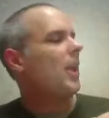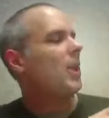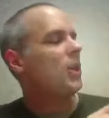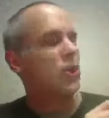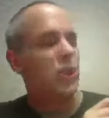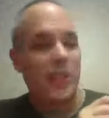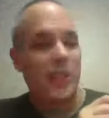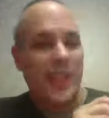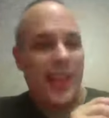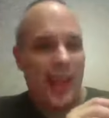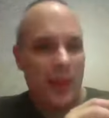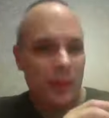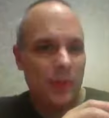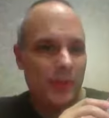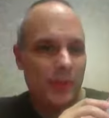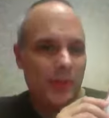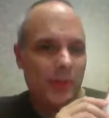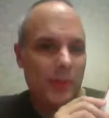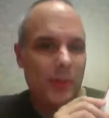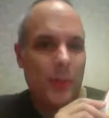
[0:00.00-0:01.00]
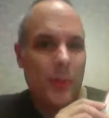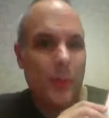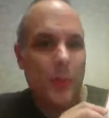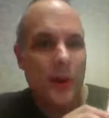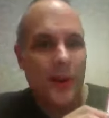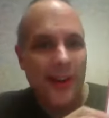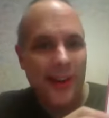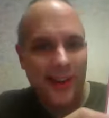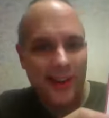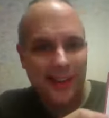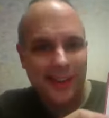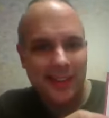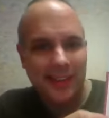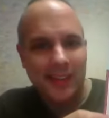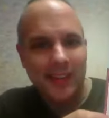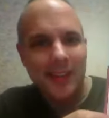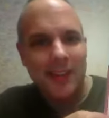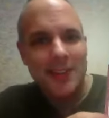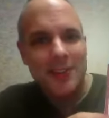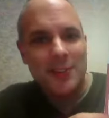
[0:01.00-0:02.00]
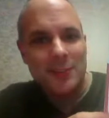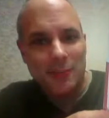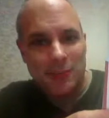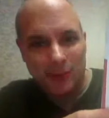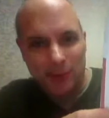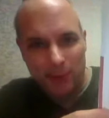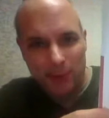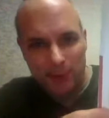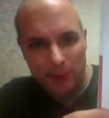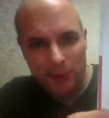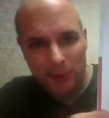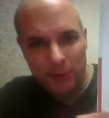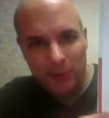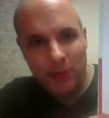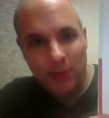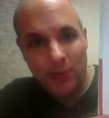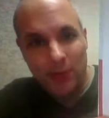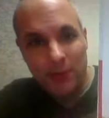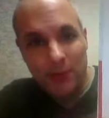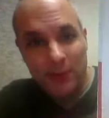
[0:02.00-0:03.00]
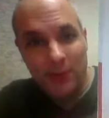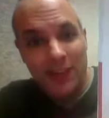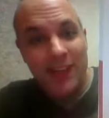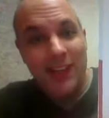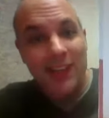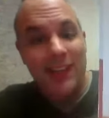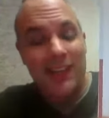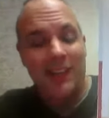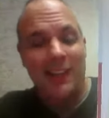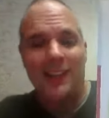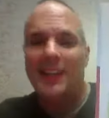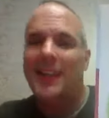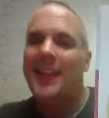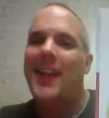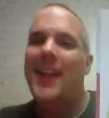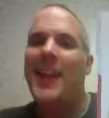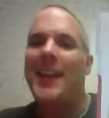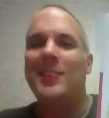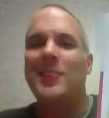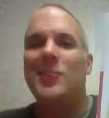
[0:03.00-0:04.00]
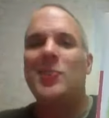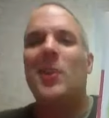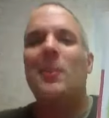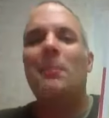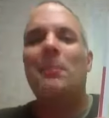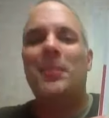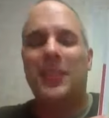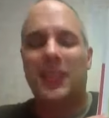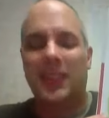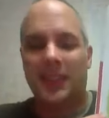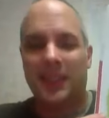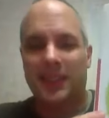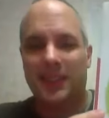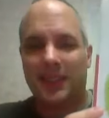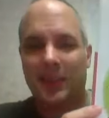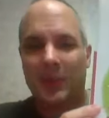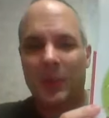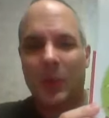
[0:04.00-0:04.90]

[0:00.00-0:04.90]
She counted. One, two, three, and jumped in.